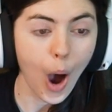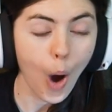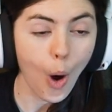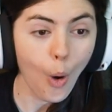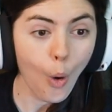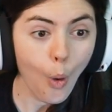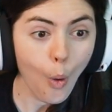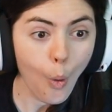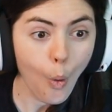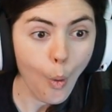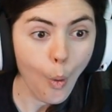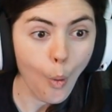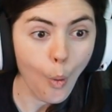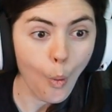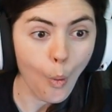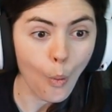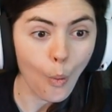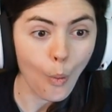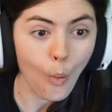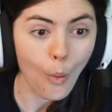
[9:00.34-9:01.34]

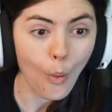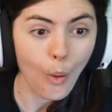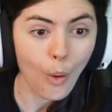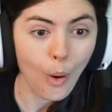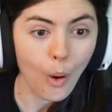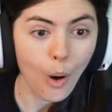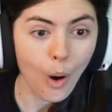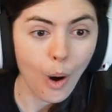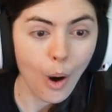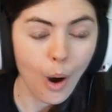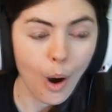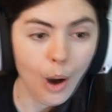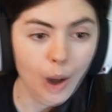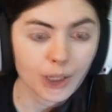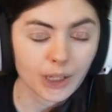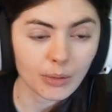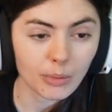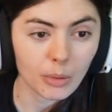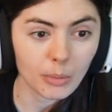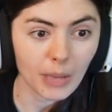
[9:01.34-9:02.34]
Ooh. He's
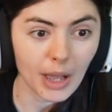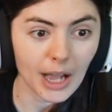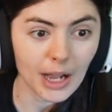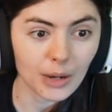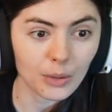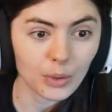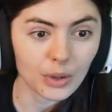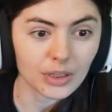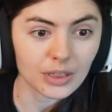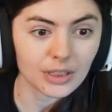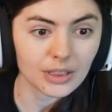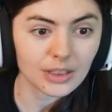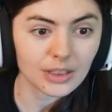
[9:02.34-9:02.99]
coming back with...